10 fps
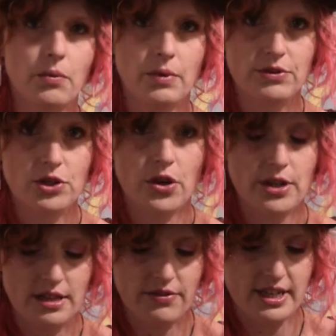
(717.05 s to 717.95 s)
we've shown
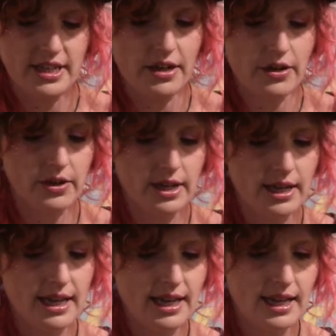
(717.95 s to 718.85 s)
in the video
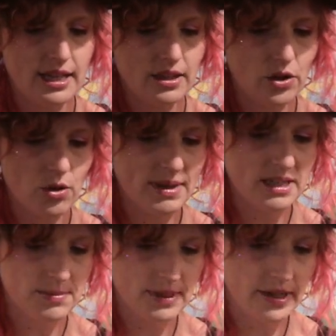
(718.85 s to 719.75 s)
in the
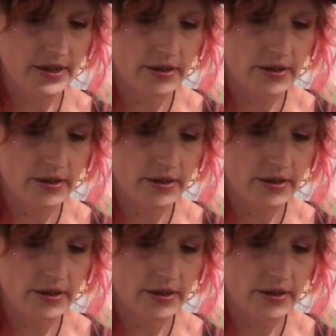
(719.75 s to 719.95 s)
comments below.